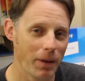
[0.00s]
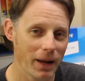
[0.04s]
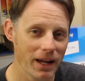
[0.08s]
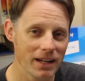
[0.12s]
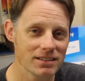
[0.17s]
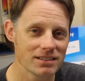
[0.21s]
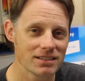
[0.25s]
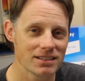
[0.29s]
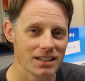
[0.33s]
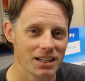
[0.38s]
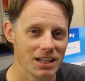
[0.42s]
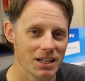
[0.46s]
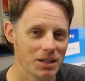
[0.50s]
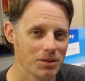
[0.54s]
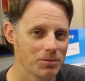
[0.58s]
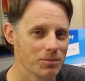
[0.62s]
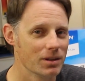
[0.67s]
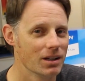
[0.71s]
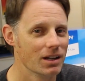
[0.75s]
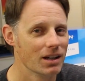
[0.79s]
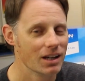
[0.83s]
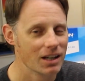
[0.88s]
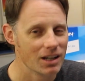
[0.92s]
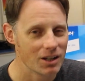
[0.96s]
paint
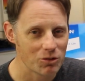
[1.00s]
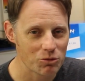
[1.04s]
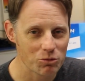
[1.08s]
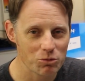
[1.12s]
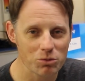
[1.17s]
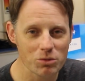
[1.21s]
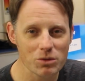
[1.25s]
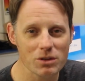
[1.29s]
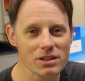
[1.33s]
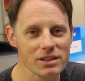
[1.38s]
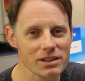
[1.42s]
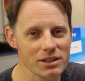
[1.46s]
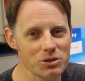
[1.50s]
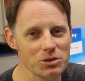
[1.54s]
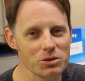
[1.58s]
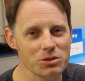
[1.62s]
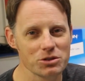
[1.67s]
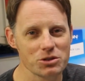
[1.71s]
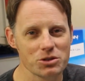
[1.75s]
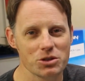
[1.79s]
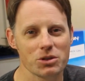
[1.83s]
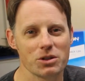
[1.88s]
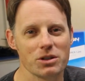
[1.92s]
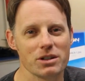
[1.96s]
scheme, really
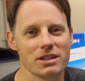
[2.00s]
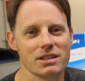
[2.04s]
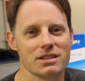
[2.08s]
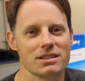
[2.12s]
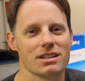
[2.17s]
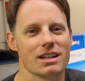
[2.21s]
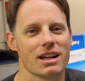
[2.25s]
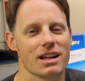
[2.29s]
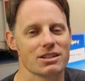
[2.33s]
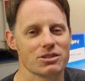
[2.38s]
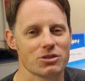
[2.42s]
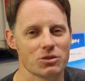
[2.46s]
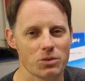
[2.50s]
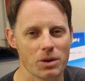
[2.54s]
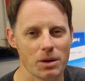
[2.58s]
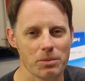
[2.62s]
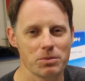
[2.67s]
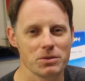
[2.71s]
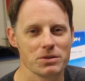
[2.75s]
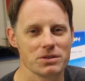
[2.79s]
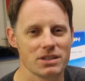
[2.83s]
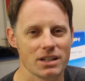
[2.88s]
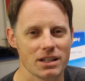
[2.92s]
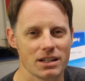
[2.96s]
cool choice as it
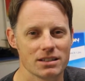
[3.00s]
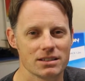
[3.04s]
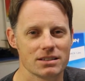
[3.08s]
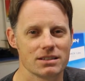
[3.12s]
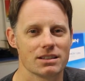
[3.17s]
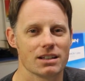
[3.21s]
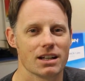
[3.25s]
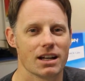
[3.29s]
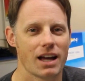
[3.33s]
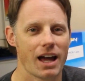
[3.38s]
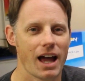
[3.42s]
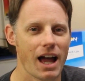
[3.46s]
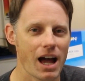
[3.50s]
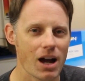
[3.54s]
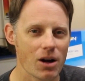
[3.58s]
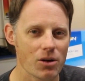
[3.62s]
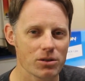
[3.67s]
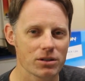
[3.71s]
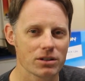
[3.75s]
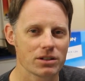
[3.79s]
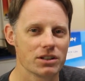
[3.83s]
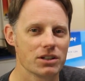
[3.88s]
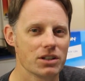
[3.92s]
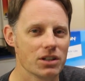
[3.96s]
represents uh,
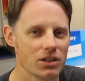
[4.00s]
Howard